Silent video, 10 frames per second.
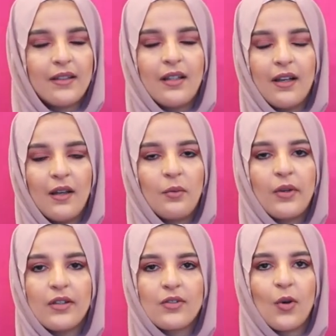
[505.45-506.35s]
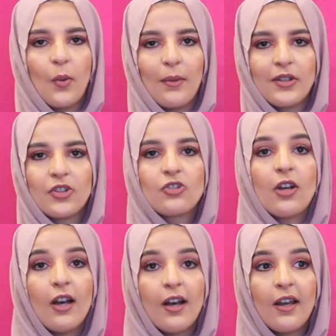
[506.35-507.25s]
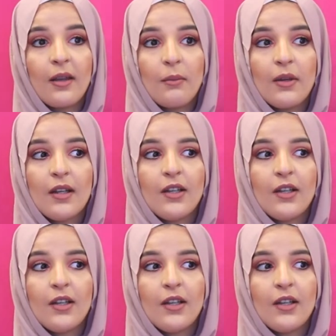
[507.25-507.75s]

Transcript: did I waste so much time